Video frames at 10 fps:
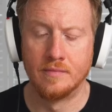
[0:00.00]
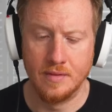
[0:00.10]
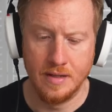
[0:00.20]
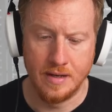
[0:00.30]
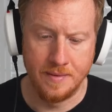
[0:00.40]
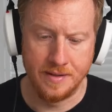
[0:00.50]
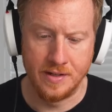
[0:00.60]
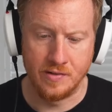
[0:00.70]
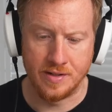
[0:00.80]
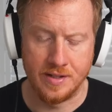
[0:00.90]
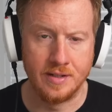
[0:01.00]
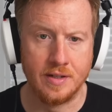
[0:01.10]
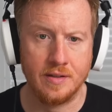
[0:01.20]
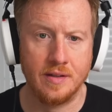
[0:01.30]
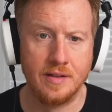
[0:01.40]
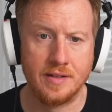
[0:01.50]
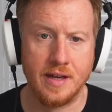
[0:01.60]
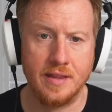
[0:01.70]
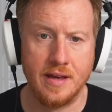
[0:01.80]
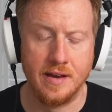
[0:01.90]
Yeah, I mean, it's interesting that you
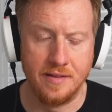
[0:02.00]
say that.